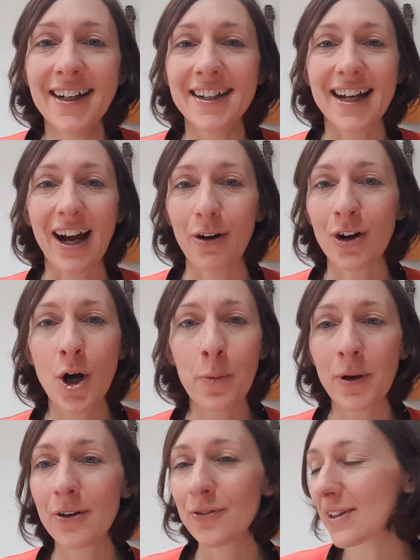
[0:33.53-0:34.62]
Now, a
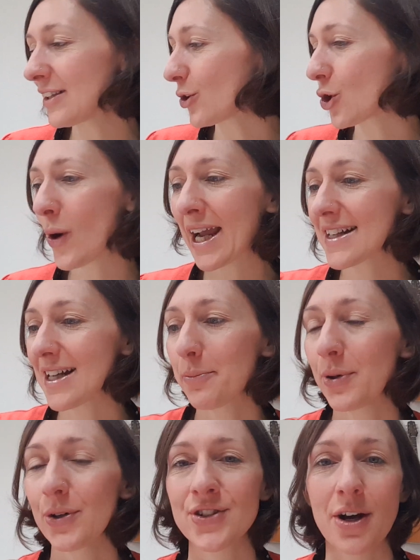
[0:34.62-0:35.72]
couple of little quick
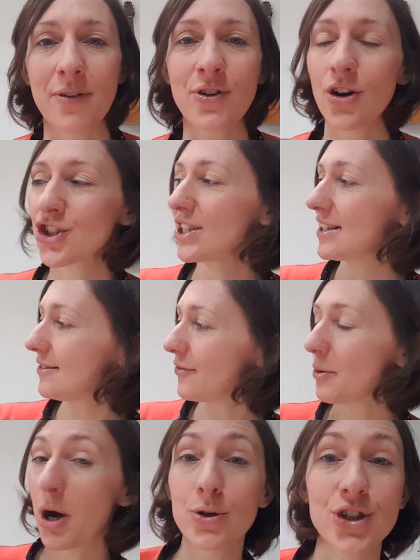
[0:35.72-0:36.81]
examples. So I've got a sheet of
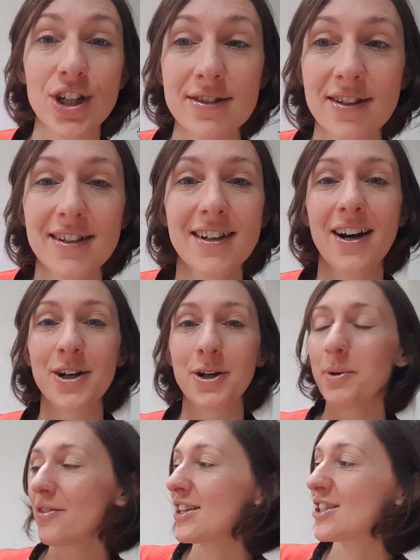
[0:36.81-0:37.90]
emojis,
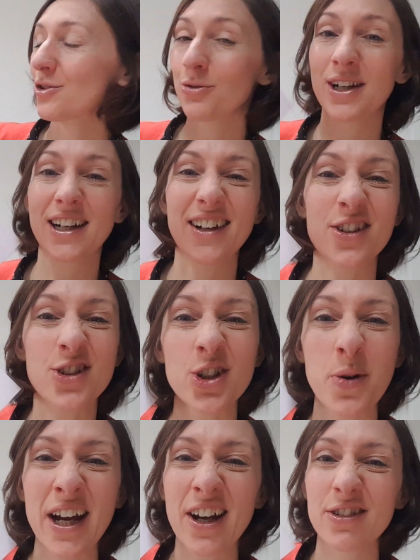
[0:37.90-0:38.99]
and this is a really nice, just
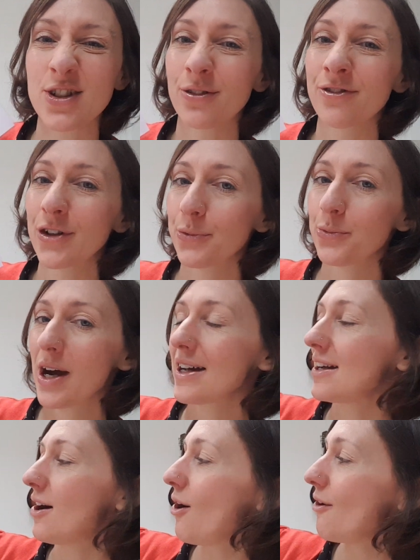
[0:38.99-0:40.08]
quick and sort of fun
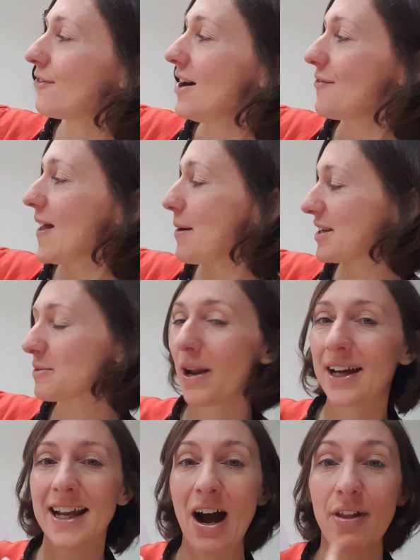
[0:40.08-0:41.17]
way of them
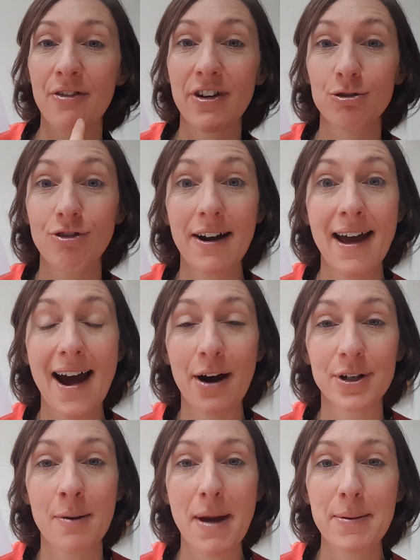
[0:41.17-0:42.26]
explaining how they feel right now
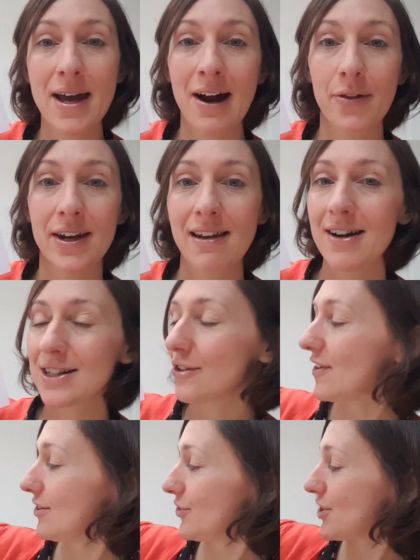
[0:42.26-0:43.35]
and maybe how they'd like to
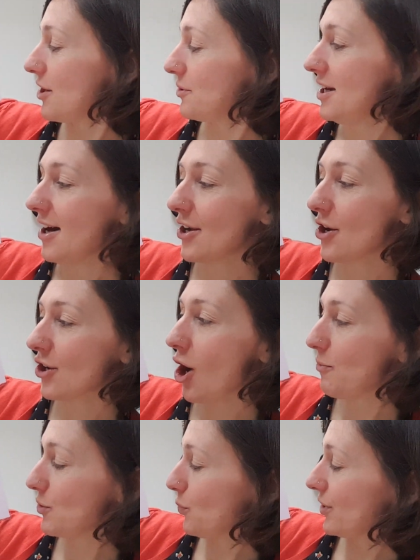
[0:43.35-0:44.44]
feel. So a
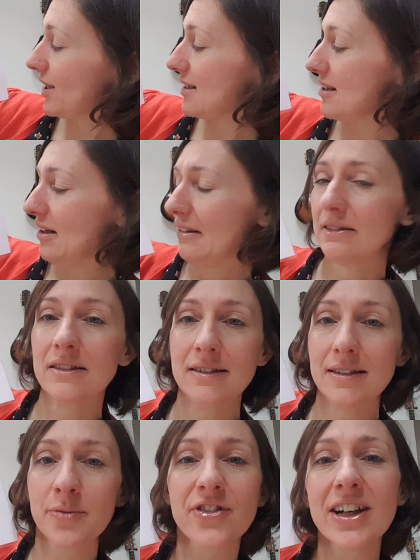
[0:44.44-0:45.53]
common one is, oh,
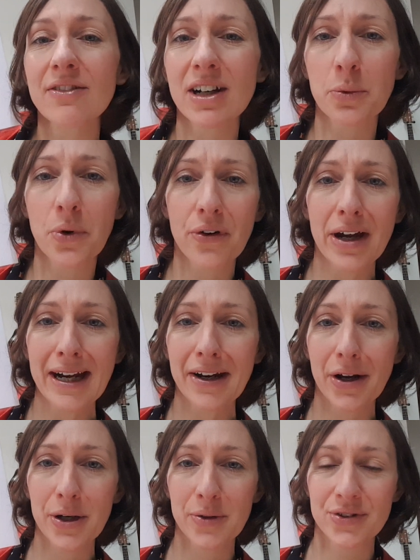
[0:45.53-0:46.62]
I'm feeling really worried, I
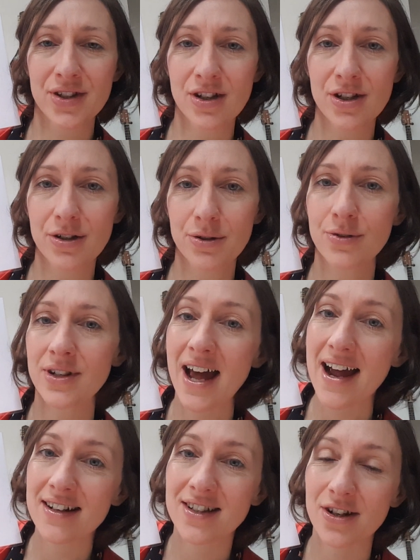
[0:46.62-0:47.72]
don't know what to do
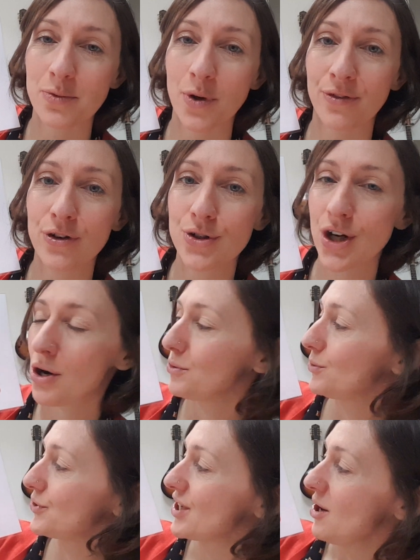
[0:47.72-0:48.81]
next, I don't know what the future
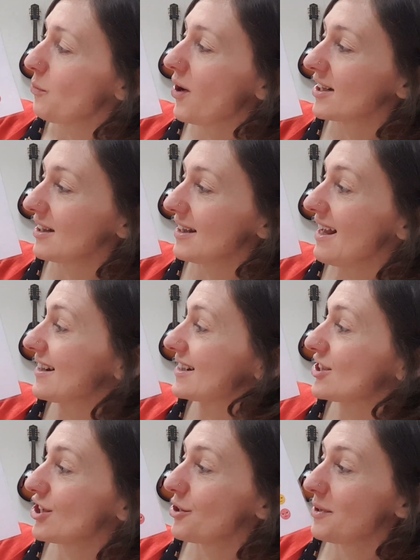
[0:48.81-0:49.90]
holds. What I'd like
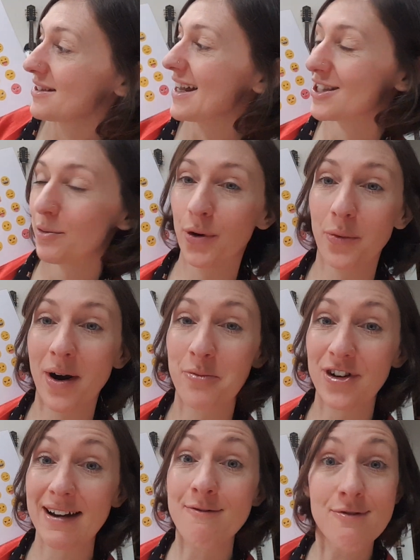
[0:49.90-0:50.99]
to do is get to the point where I'm
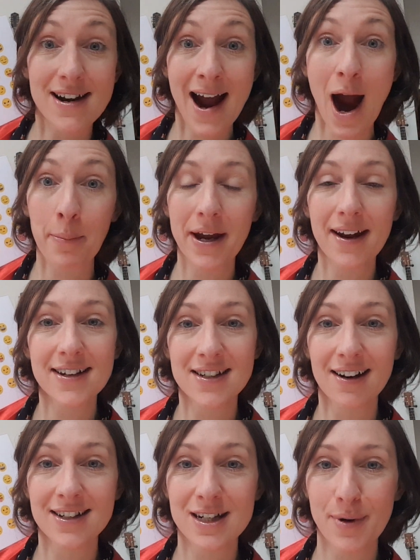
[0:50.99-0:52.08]
feeling really happy and
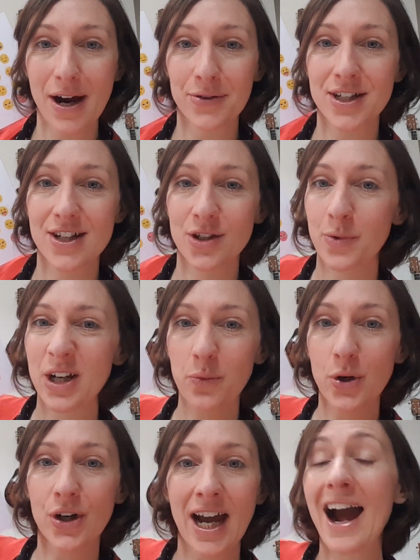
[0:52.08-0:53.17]
excited about it. So we can
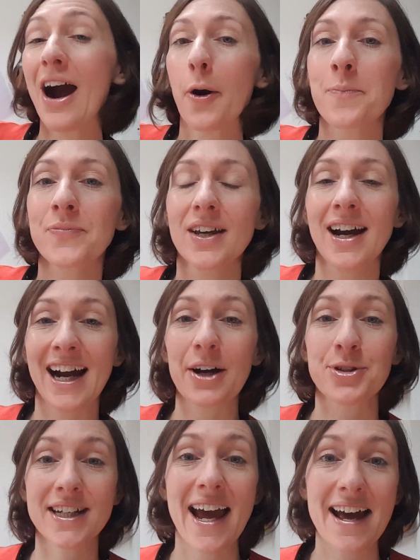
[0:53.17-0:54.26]
work out how
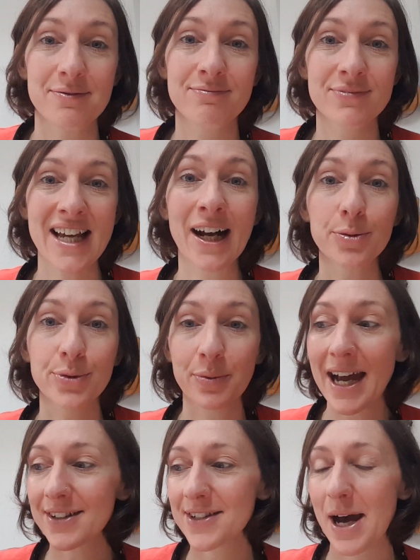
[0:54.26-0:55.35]
to help them
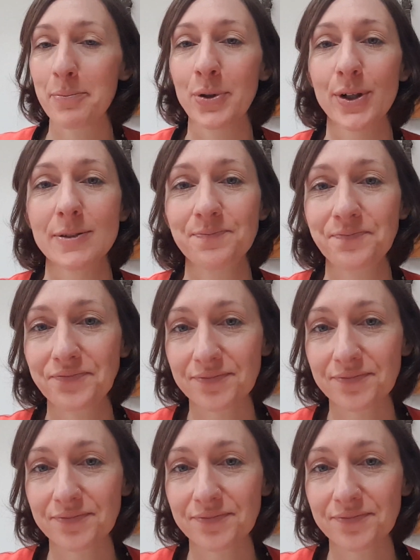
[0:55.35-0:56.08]
get to that point.